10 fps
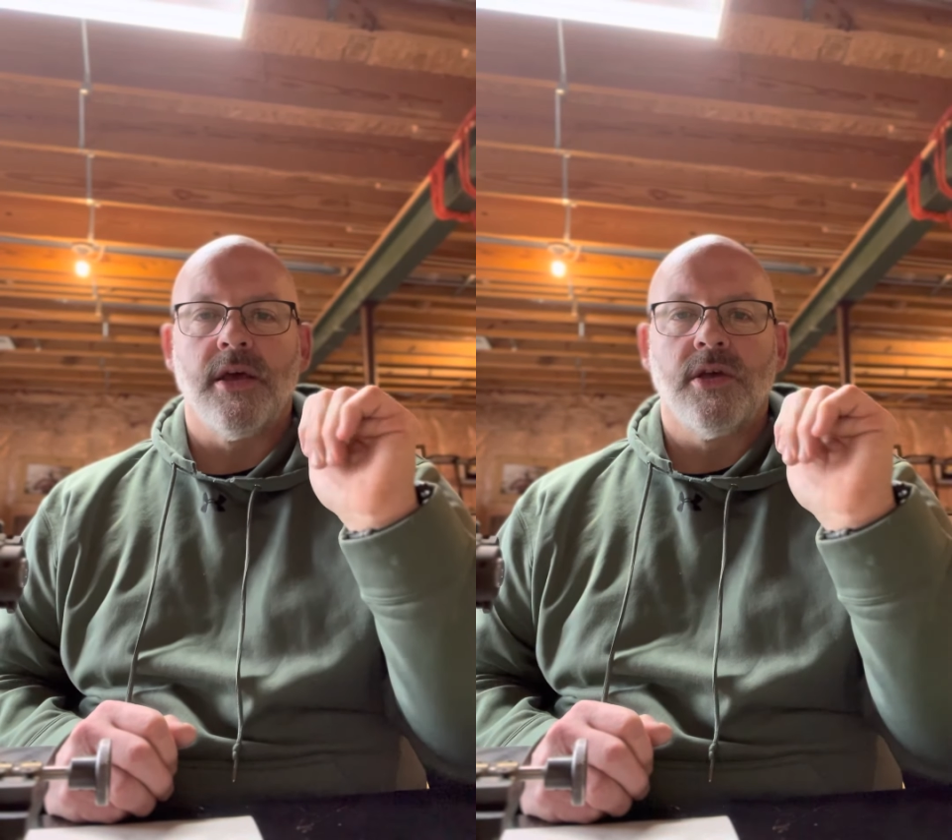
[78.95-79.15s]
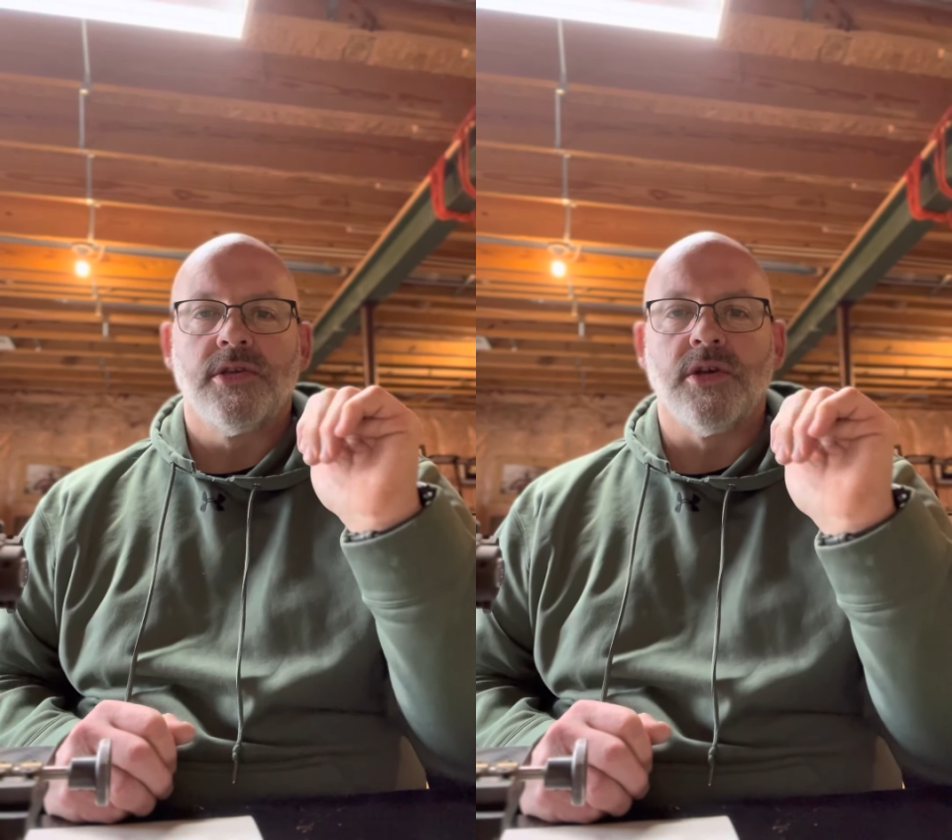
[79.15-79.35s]

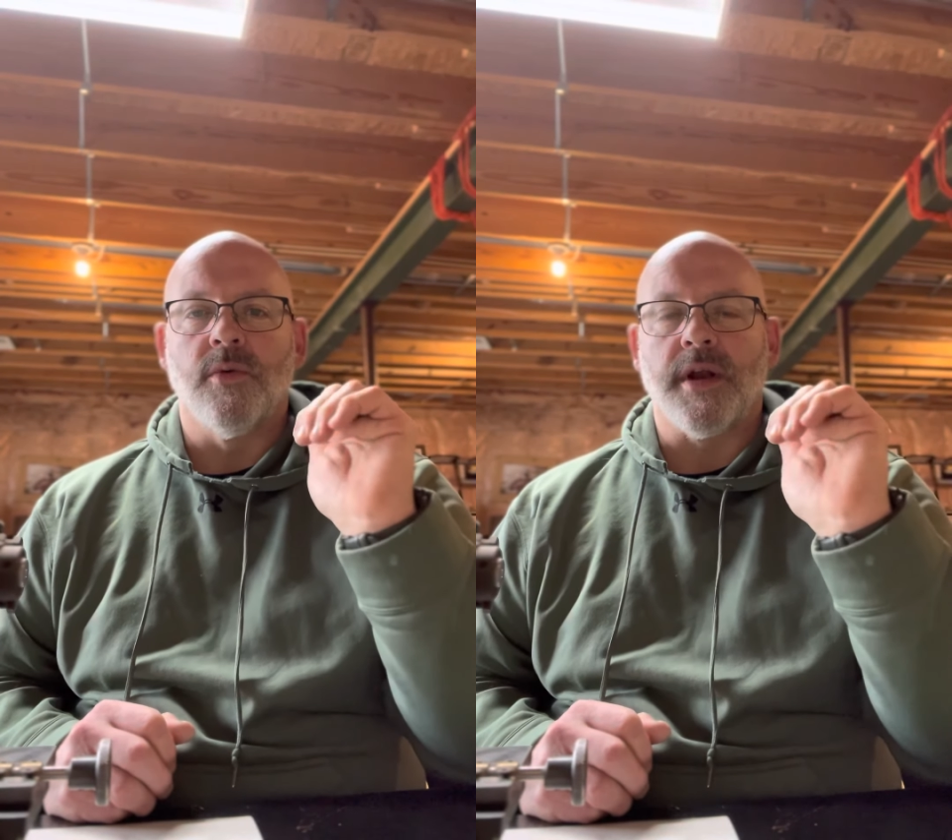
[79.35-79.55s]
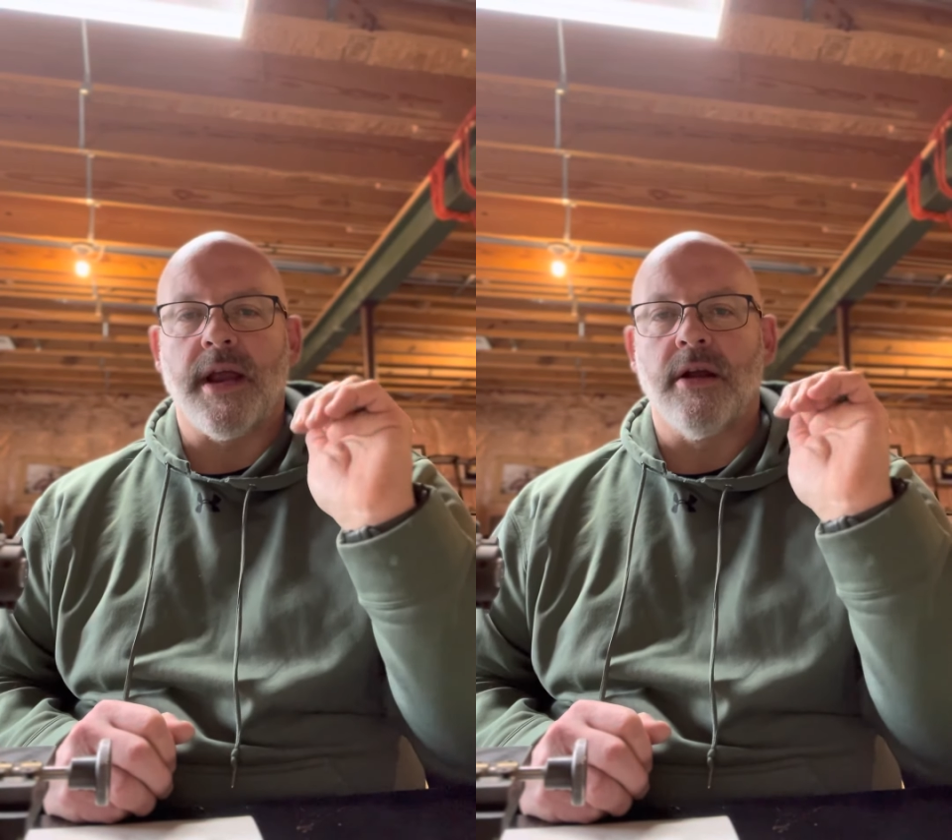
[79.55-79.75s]
So
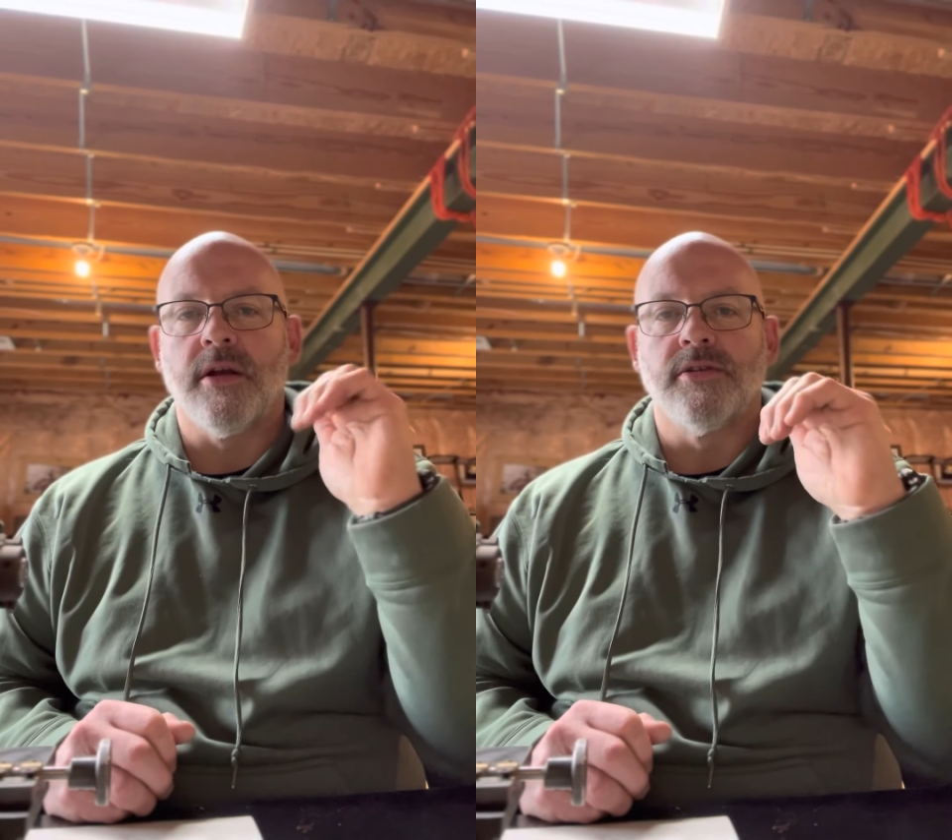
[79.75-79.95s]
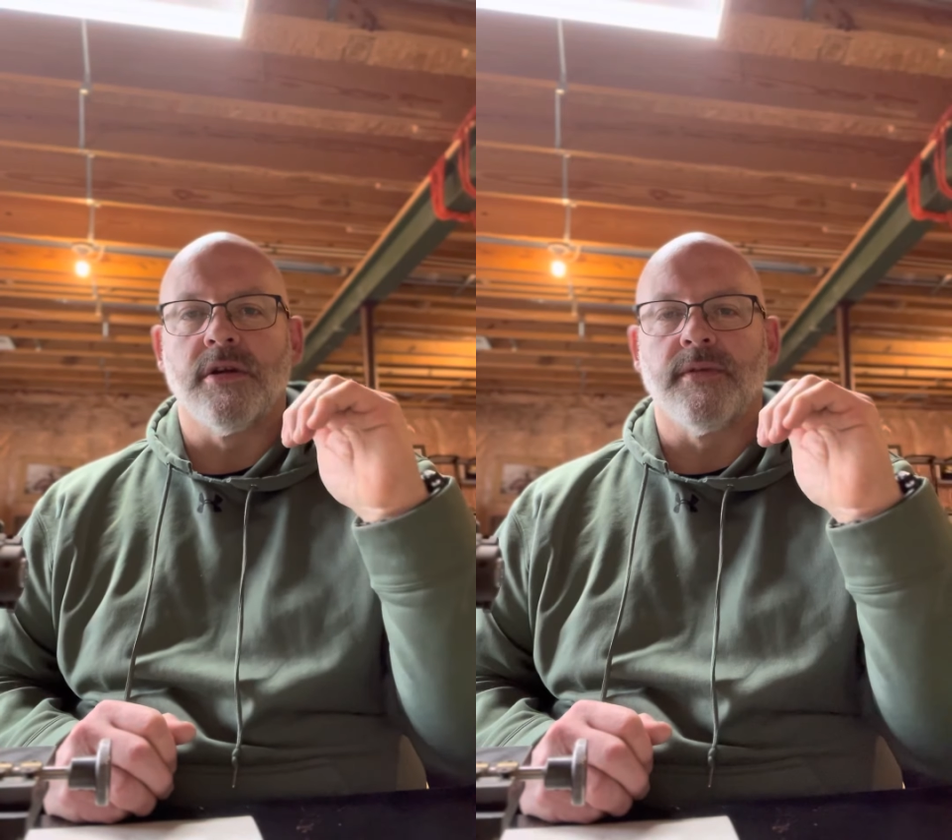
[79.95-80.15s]
when the air
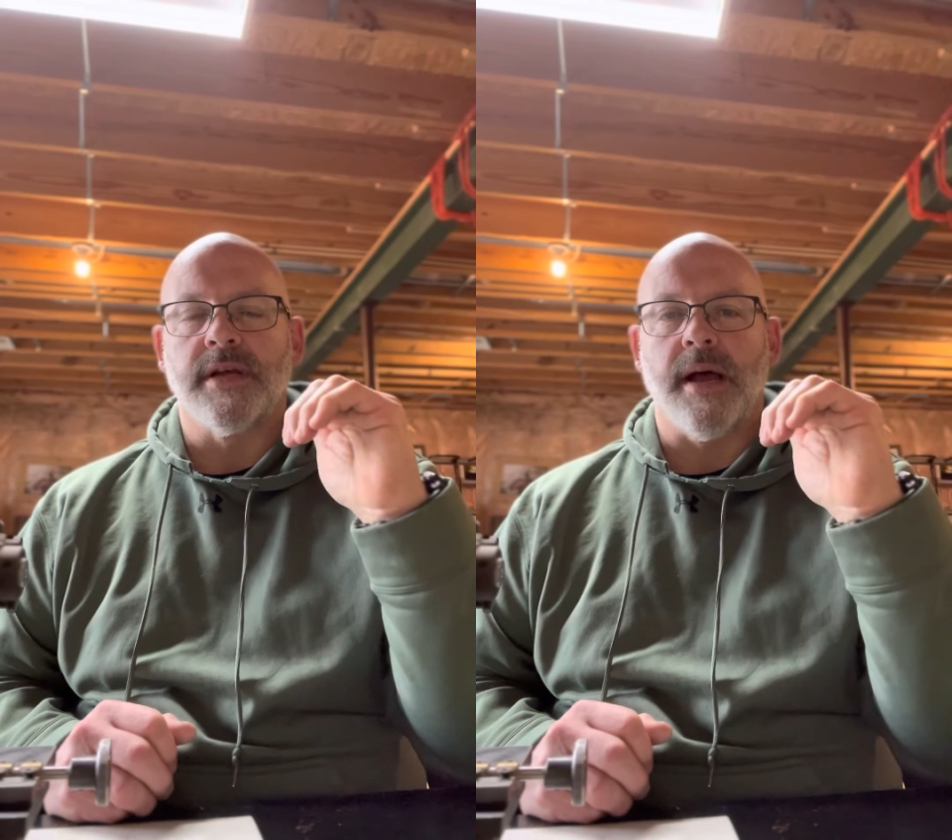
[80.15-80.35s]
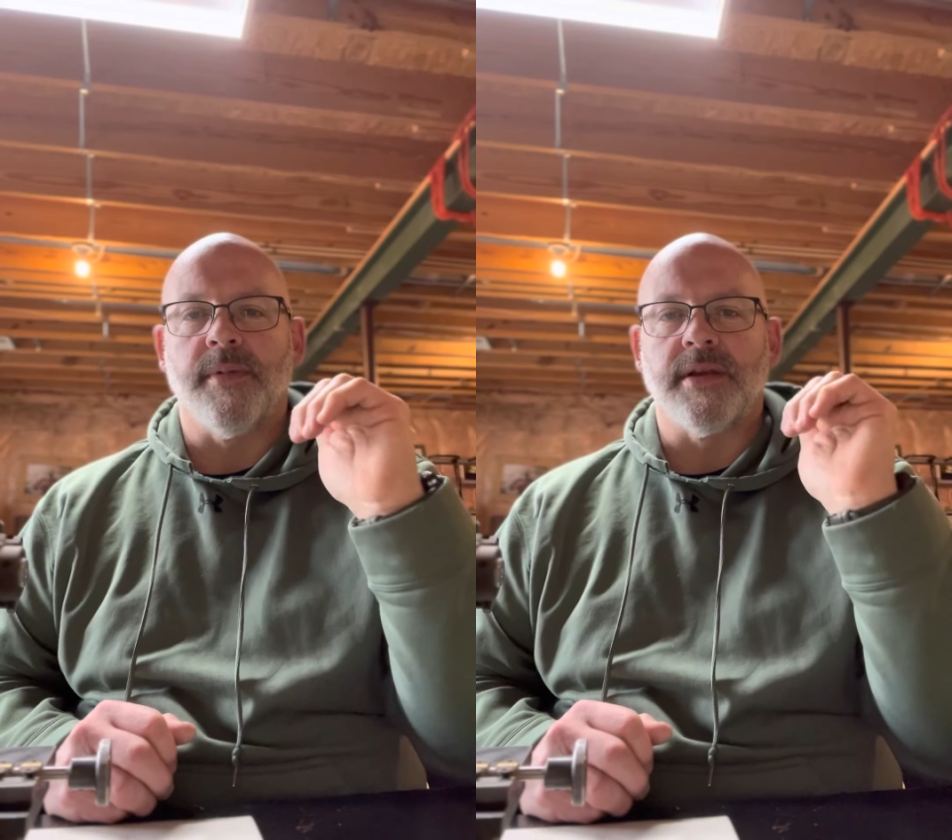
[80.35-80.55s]
goes over
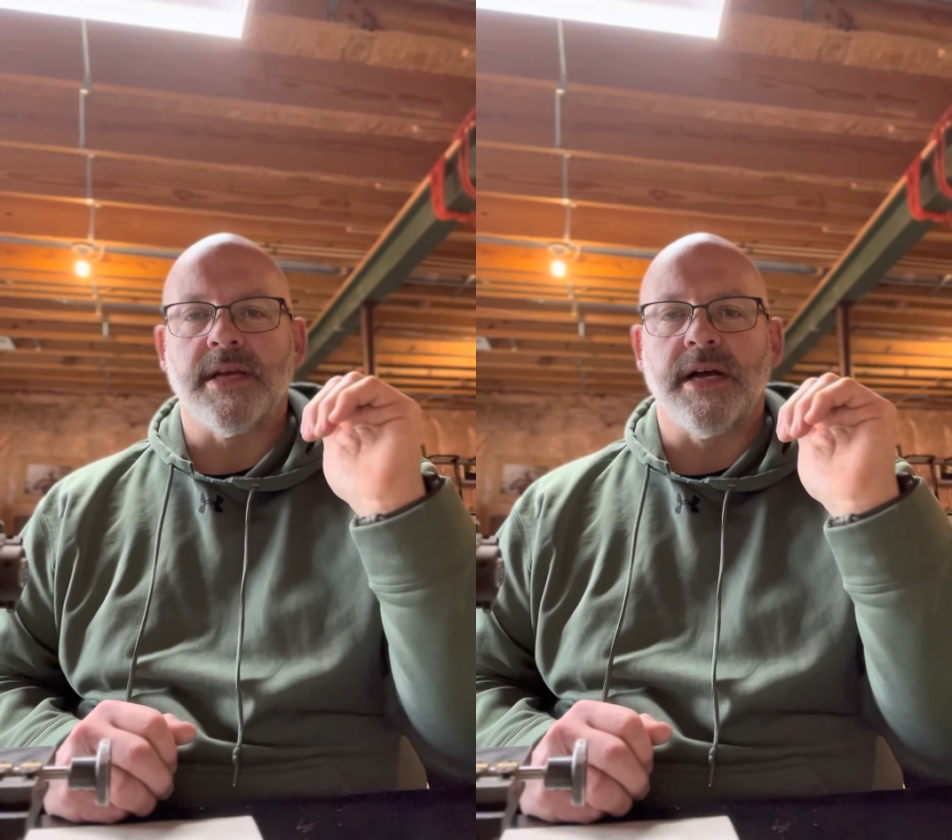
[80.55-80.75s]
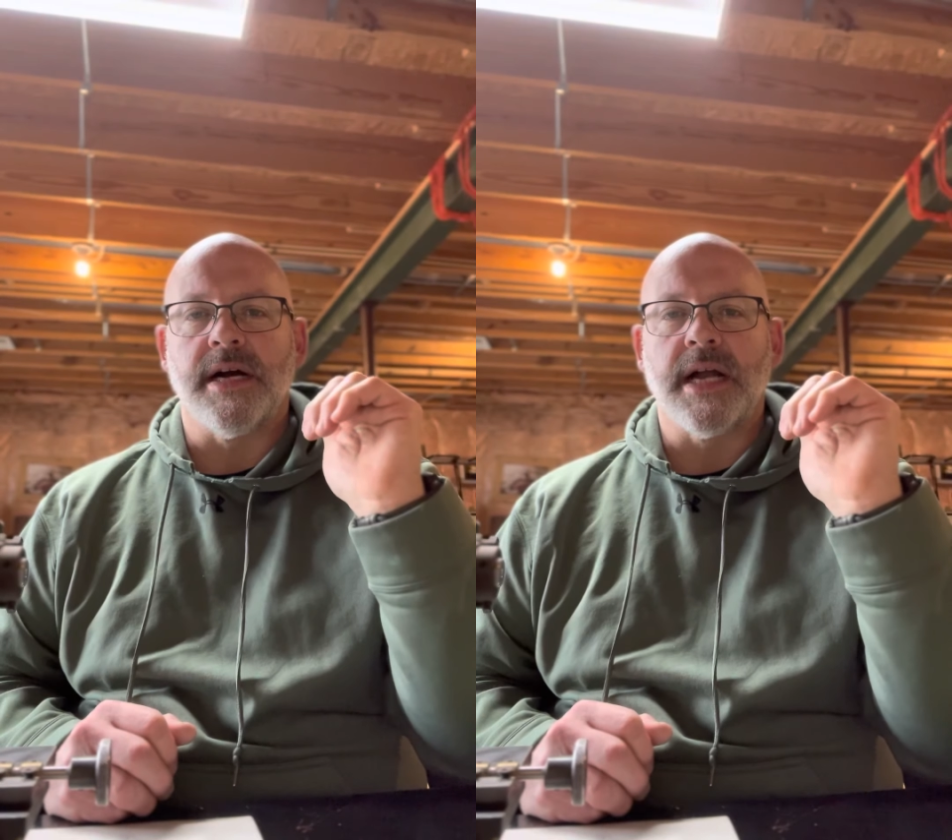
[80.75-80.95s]
top of the
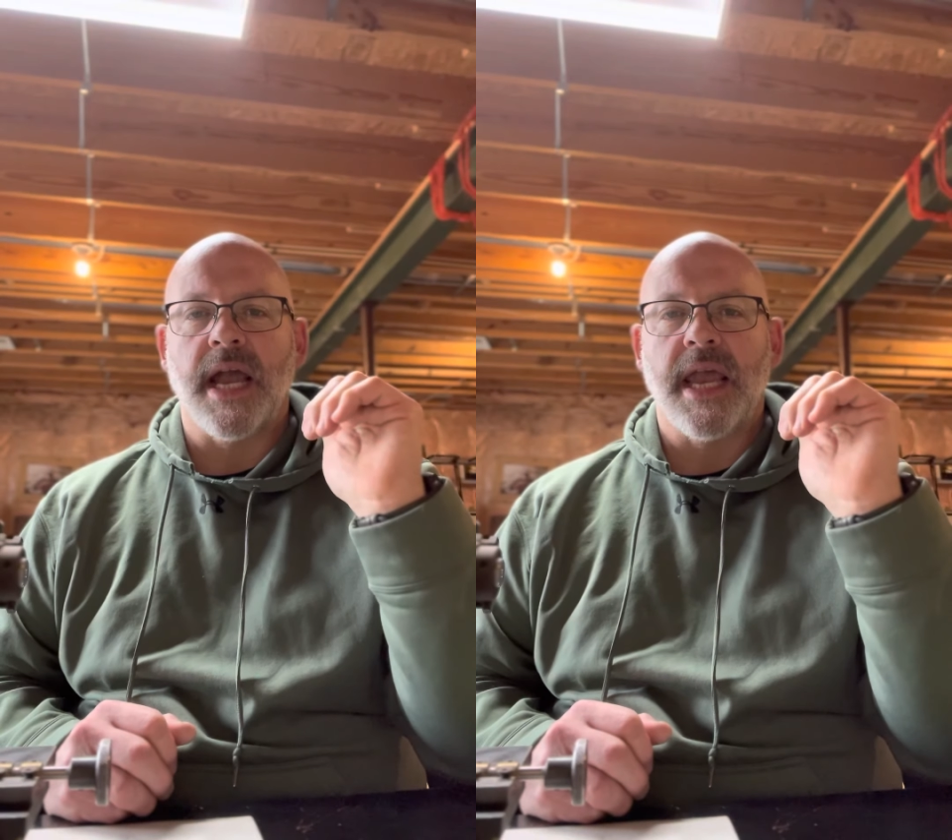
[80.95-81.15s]
tongue,